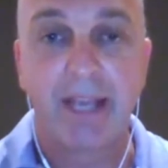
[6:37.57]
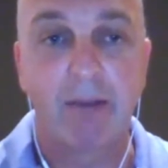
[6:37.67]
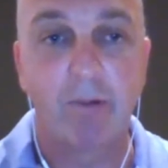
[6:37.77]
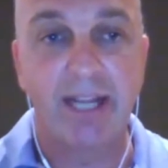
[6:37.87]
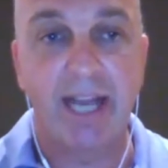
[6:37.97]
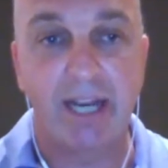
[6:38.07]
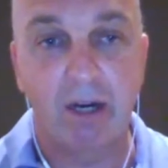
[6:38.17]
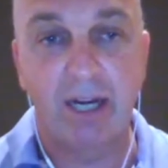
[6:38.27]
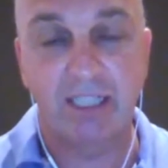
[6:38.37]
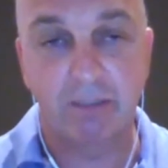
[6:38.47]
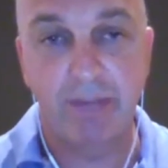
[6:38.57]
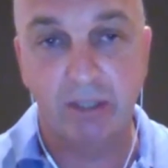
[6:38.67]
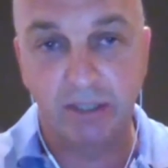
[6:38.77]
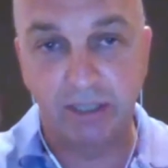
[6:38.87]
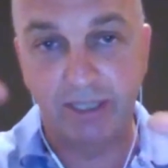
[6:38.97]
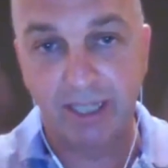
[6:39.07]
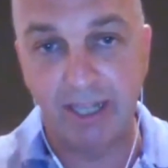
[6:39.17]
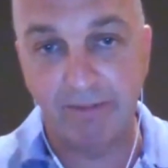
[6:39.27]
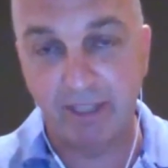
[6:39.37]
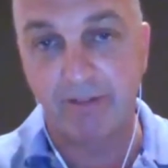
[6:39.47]
And when that ice melted, it
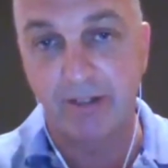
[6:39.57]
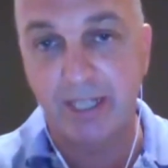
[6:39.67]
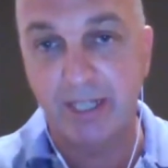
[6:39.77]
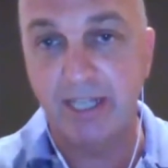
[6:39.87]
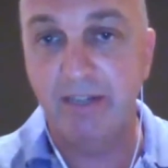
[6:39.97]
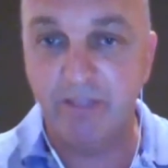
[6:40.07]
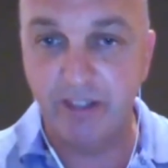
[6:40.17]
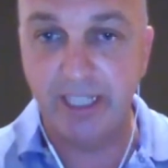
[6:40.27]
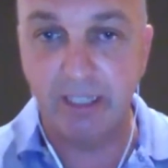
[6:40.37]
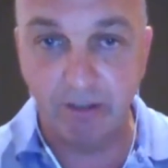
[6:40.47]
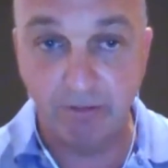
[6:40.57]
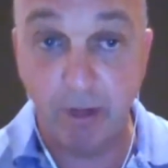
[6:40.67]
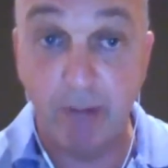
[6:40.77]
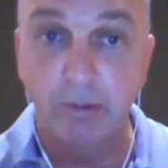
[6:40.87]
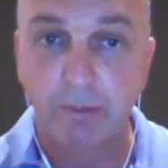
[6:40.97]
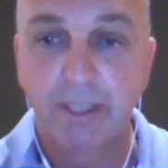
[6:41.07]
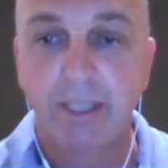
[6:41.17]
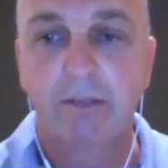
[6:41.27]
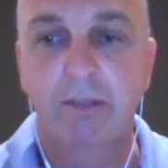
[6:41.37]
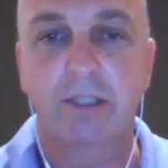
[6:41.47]
left a very thin veneer of rubble,
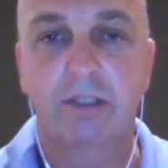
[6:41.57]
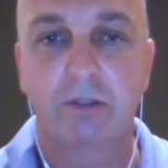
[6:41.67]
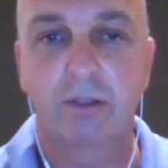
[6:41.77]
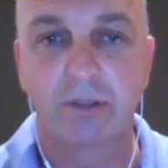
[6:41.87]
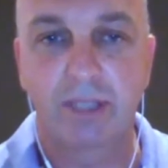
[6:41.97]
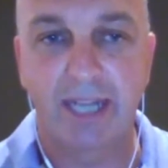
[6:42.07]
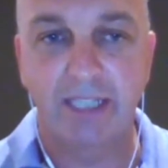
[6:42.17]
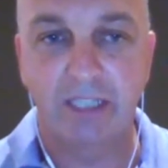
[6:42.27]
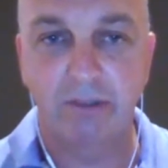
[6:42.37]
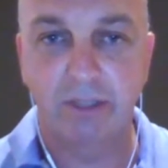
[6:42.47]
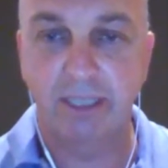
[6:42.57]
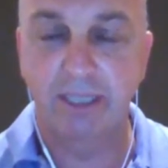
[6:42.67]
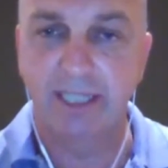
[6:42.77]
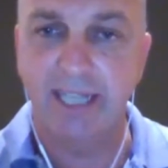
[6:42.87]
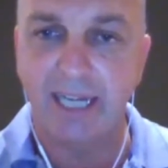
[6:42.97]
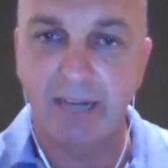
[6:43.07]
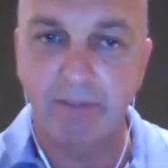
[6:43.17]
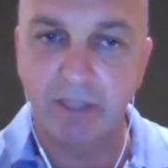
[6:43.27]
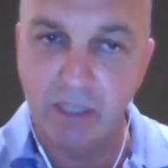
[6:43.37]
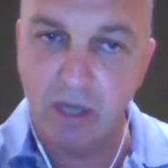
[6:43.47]
which is called glacial till, and that
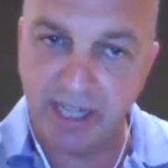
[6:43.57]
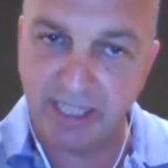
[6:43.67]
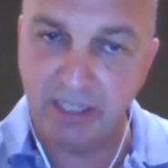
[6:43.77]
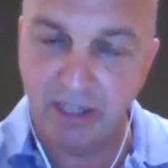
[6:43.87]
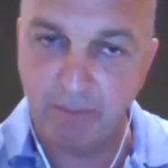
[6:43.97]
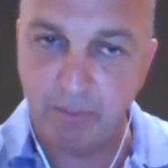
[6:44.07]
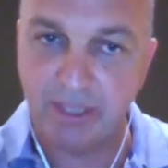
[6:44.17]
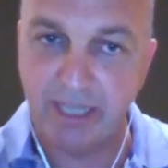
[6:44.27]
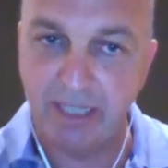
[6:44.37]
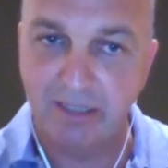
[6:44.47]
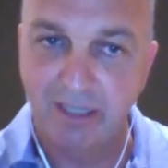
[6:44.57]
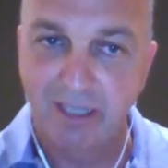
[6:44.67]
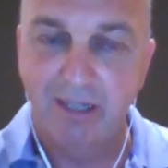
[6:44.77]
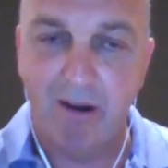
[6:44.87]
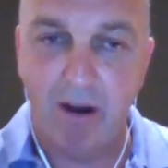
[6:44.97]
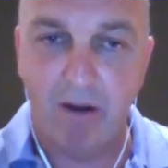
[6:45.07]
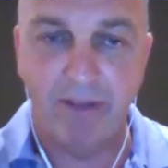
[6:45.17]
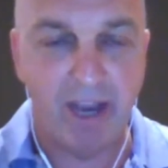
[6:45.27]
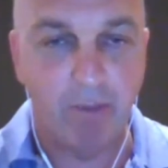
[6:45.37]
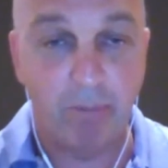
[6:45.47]
covers 99%
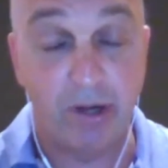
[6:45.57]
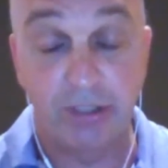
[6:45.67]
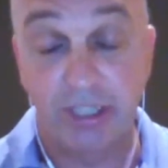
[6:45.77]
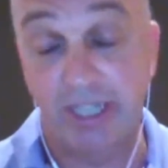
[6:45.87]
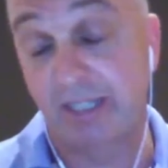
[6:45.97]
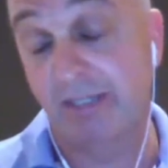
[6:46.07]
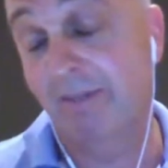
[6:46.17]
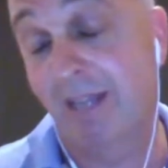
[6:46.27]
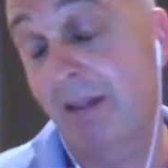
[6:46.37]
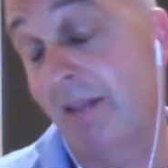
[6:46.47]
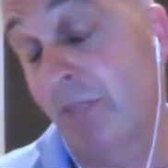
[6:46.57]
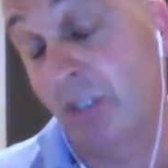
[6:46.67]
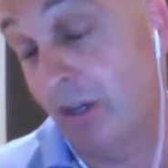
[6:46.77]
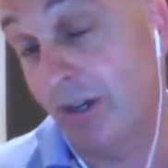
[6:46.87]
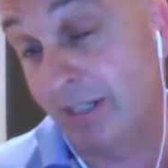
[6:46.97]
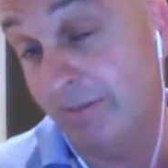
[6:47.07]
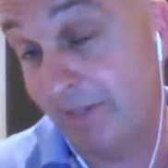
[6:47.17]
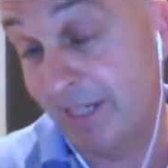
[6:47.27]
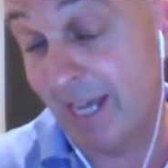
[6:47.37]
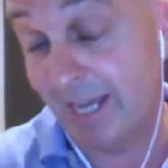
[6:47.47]
of our project and the majority of
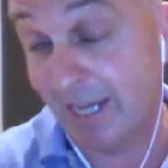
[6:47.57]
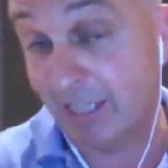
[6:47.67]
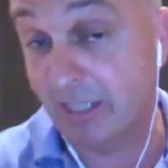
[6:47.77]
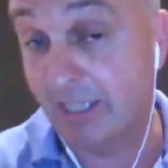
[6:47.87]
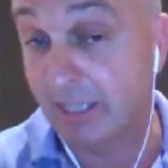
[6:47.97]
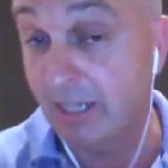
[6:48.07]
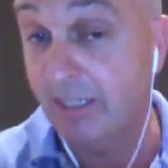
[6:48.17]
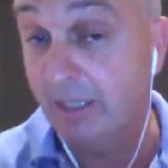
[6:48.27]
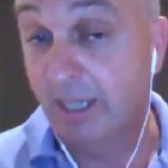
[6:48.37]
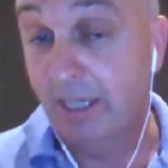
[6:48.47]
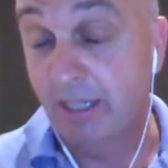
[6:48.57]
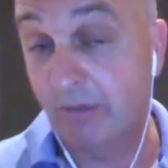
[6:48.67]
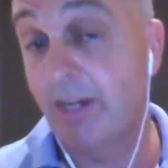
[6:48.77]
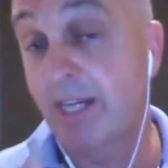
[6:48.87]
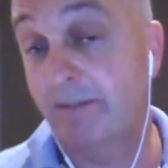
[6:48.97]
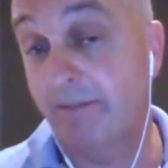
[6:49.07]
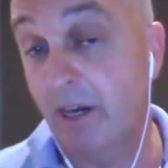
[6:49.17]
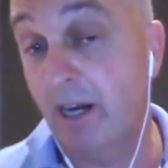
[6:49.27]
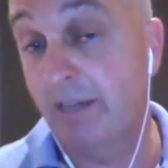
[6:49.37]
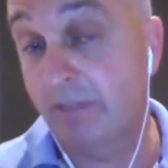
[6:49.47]
Finland, actually. It's only 3 to
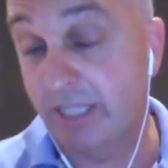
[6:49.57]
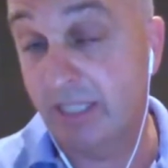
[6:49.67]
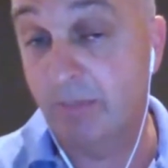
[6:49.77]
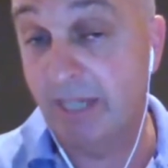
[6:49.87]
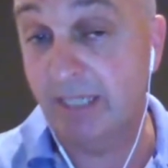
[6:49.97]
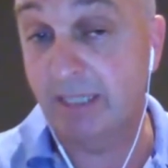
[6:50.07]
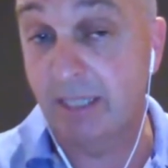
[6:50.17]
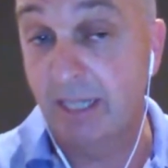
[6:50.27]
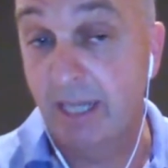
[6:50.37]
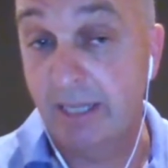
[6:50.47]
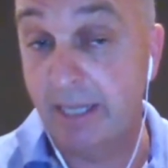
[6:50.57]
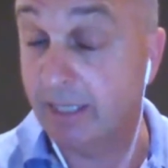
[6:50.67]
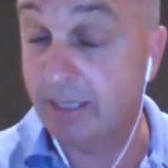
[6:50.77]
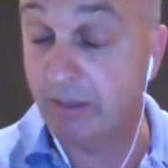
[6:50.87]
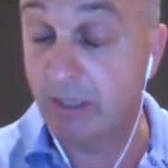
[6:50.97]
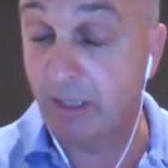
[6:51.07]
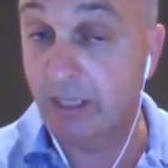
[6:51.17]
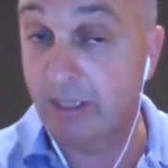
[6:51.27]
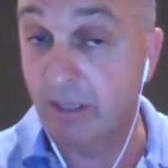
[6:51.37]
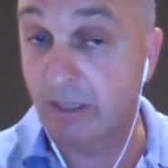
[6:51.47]
5, 6 metres thick, so it's
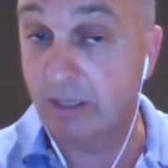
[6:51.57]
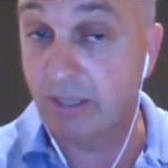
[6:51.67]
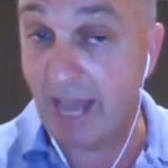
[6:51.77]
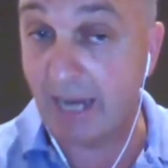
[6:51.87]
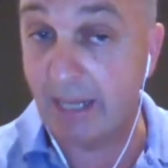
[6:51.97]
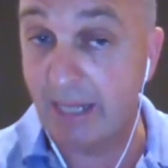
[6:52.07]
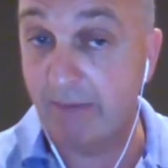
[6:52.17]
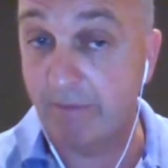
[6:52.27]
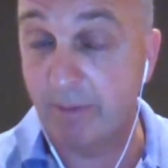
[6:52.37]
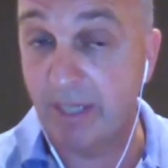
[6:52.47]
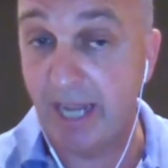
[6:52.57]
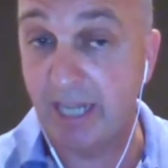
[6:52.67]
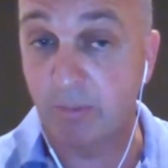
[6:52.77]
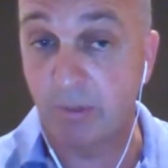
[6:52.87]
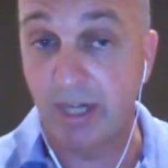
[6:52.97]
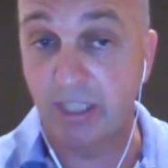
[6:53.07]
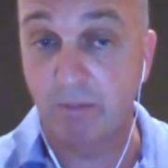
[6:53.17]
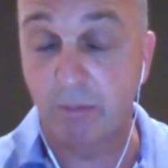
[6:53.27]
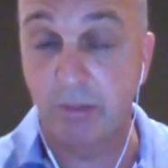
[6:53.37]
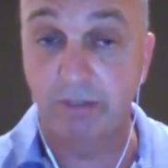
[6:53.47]
not that thick from an
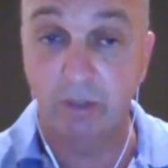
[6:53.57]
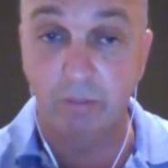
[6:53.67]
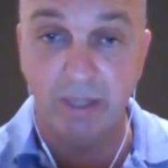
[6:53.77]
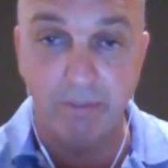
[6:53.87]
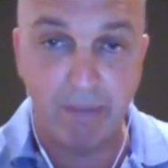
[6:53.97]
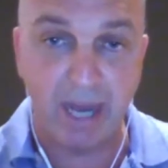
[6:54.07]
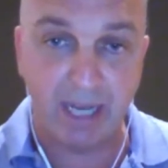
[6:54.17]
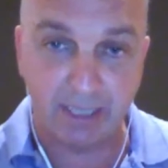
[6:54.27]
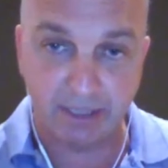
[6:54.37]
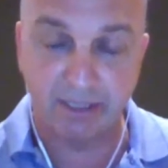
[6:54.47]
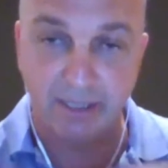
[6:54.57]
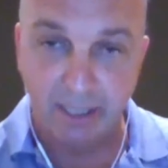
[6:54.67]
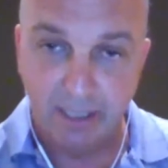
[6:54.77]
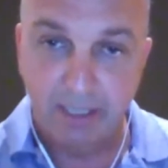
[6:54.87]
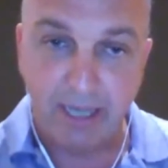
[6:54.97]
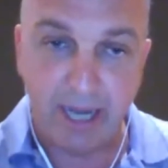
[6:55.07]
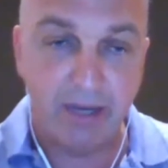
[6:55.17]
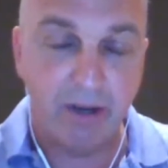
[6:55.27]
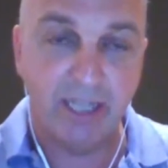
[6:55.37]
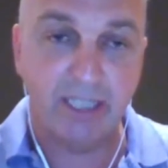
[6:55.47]
exploration point of view, but it masks
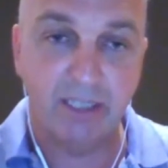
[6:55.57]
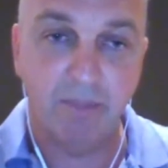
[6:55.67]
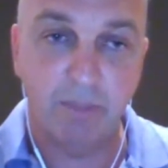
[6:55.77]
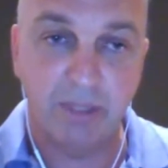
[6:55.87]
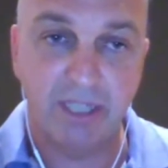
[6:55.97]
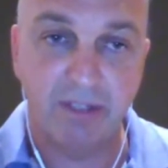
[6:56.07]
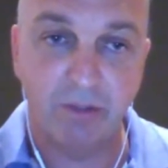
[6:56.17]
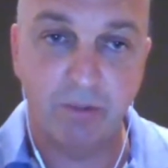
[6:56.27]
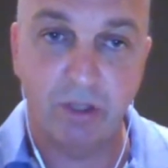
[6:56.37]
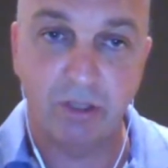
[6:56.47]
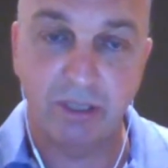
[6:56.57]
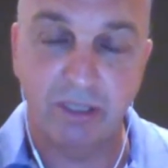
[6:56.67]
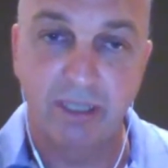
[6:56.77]
99% of the rocks.